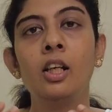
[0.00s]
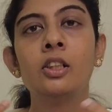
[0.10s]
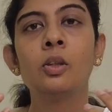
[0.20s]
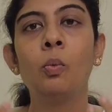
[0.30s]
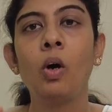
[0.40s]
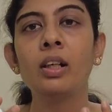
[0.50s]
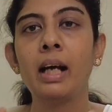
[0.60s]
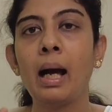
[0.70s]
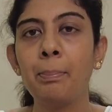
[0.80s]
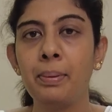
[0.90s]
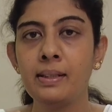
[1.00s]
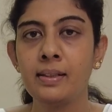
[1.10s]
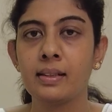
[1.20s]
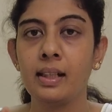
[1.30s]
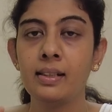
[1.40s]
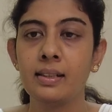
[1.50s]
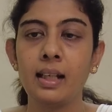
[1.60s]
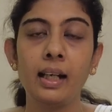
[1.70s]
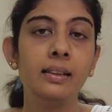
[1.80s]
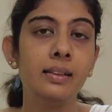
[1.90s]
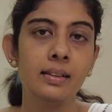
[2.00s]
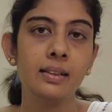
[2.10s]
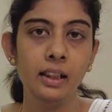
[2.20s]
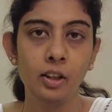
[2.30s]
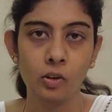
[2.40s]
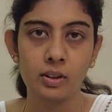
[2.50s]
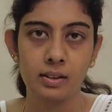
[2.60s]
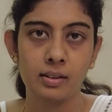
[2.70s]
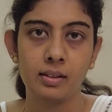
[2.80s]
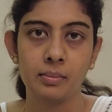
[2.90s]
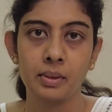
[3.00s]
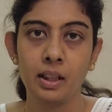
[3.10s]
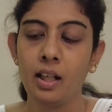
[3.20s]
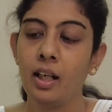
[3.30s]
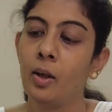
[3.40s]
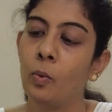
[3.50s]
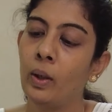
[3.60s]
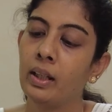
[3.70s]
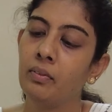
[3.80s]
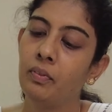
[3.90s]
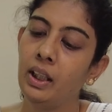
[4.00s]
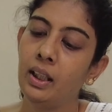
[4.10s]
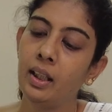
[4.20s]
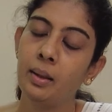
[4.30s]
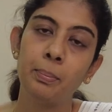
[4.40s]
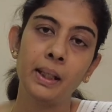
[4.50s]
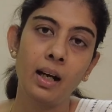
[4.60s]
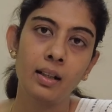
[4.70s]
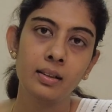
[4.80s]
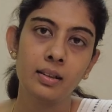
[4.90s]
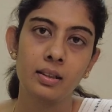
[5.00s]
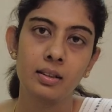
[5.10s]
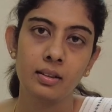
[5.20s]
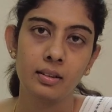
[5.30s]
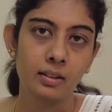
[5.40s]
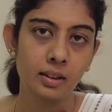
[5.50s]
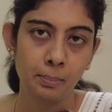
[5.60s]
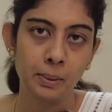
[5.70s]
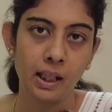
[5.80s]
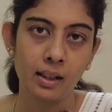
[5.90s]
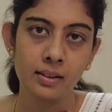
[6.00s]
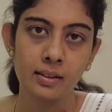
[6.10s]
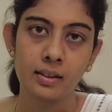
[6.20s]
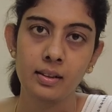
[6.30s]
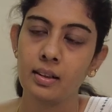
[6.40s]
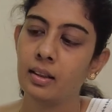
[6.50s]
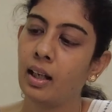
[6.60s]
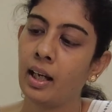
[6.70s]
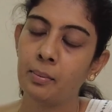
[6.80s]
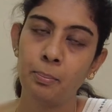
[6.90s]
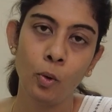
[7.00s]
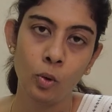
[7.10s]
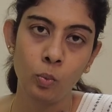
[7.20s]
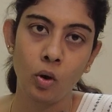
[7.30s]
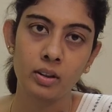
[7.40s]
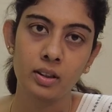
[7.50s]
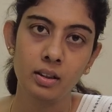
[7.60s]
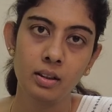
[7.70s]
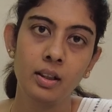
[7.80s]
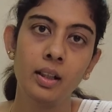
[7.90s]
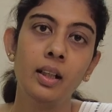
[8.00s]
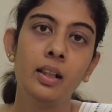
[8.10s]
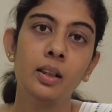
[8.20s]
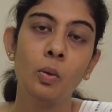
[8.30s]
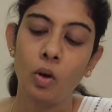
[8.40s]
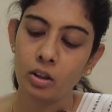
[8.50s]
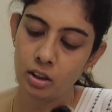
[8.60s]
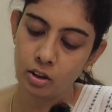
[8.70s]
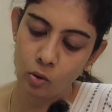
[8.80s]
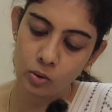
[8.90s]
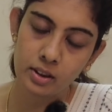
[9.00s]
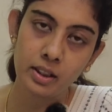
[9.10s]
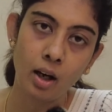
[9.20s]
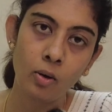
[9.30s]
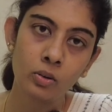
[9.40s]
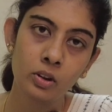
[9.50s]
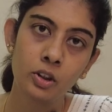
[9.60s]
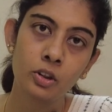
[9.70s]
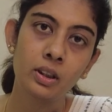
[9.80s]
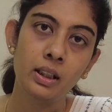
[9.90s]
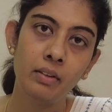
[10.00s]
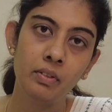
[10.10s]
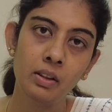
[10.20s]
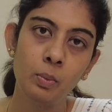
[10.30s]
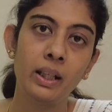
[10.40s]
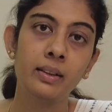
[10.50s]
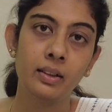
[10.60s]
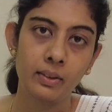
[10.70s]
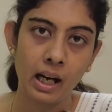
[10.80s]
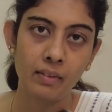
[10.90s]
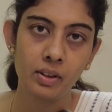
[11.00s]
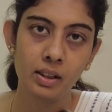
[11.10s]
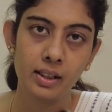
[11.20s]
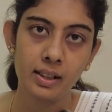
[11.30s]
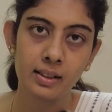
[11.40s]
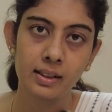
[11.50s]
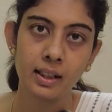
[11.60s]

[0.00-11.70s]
So what happens inside this ecosystem? When we plant the plants and pour water, the water goes down to the level where the gravel is,